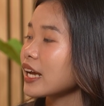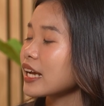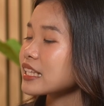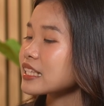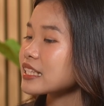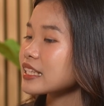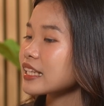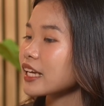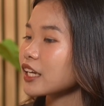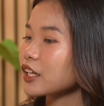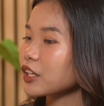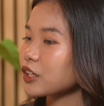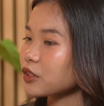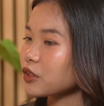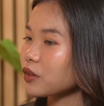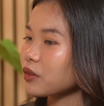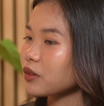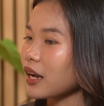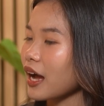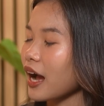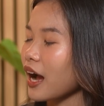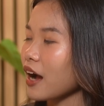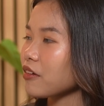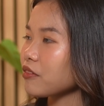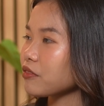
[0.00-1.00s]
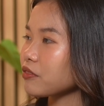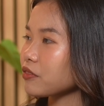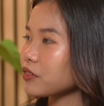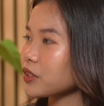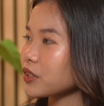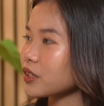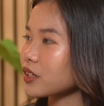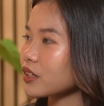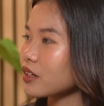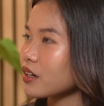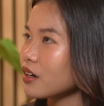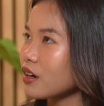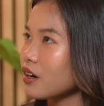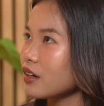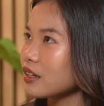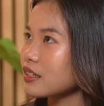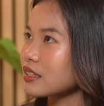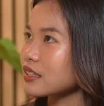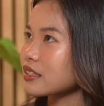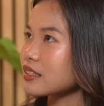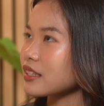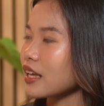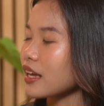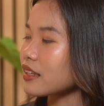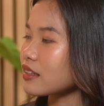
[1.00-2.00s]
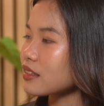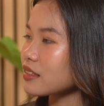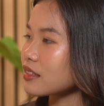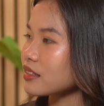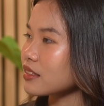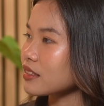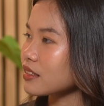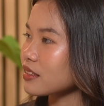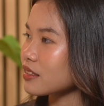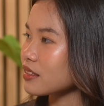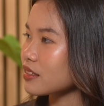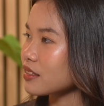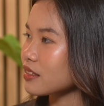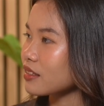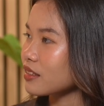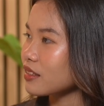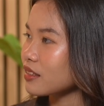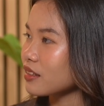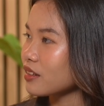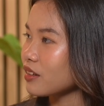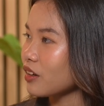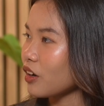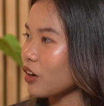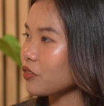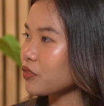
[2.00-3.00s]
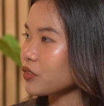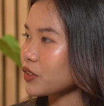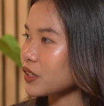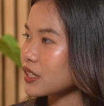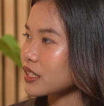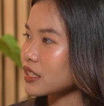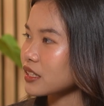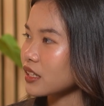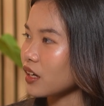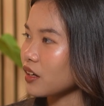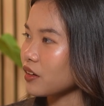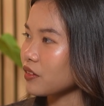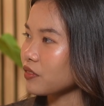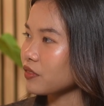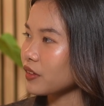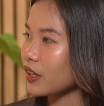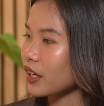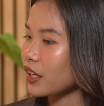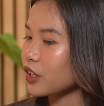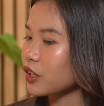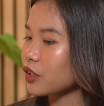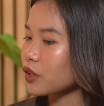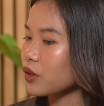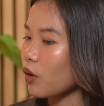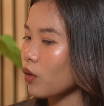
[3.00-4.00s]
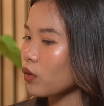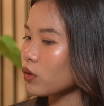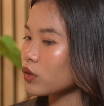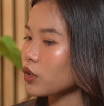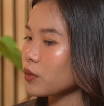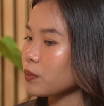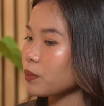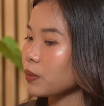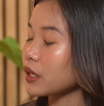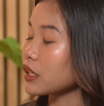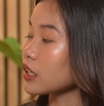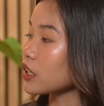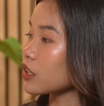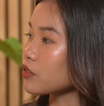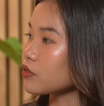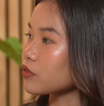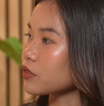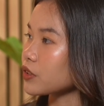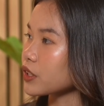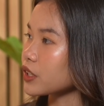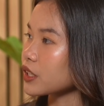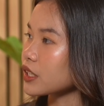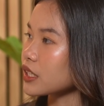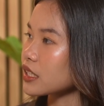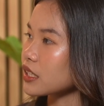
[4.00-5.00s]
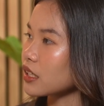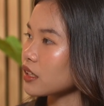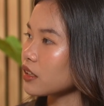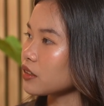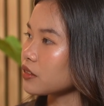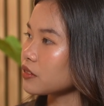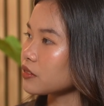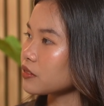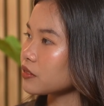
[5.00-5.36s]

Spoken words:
It's like you don't have your sense of yourself, like your own opinion for yourself.